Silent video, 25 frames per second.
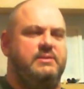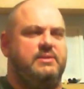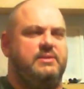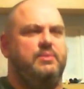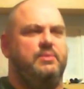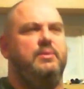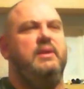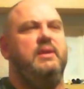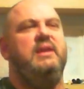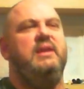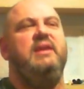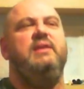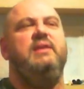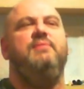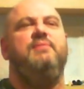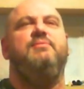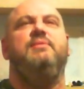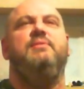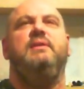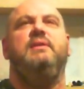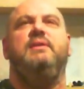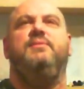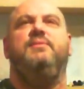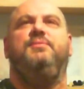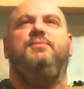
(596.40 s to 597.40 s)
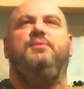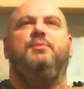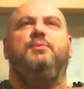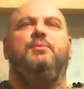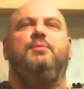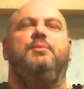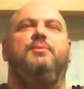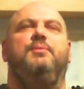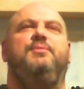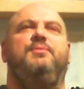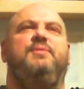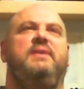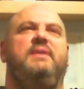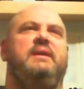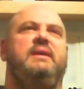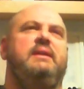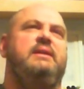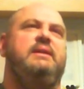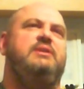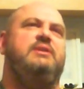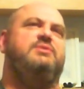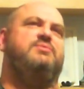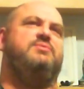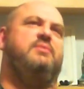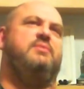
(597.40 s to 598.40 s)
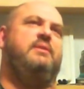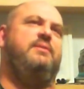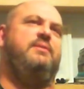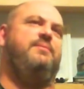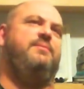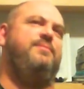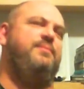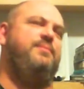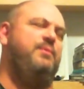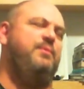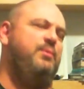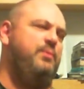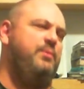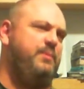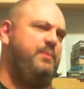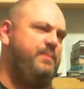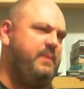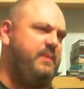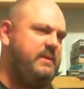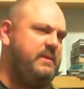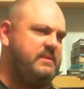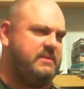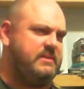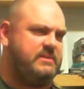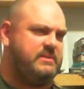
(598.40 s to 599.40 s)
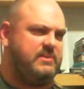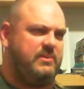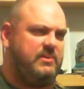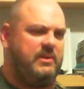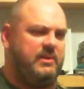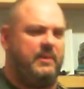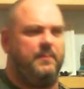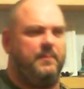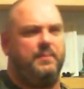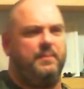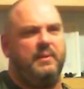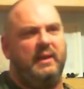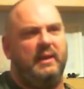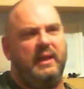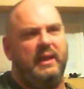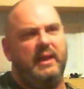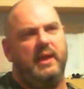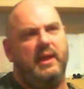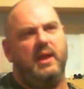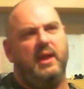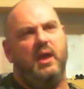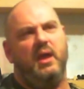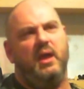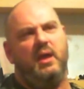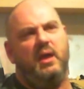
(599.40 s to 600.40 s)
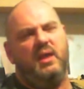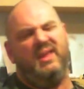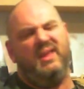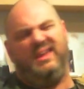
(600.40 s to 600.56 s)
So even if you're a fairly straightforward pentatonic player,